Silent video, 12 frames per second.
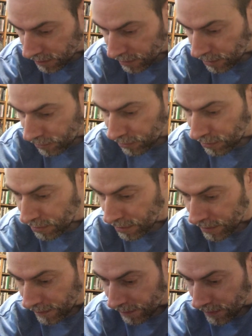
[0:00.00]
Reissue.
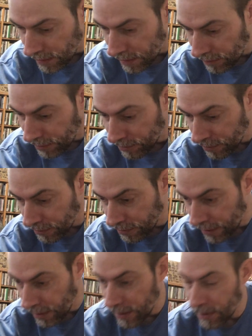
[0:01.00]
Originals
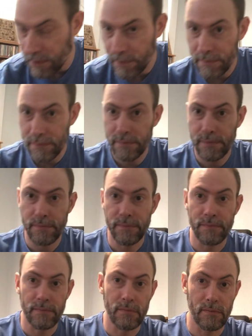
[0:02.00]
are
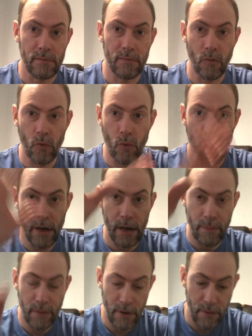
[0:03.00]

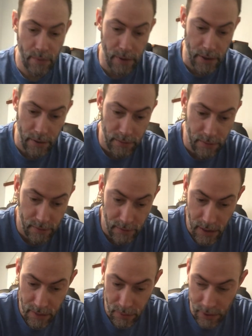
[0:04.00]
way up there in price,
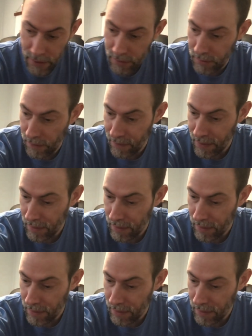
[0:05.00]
insane price.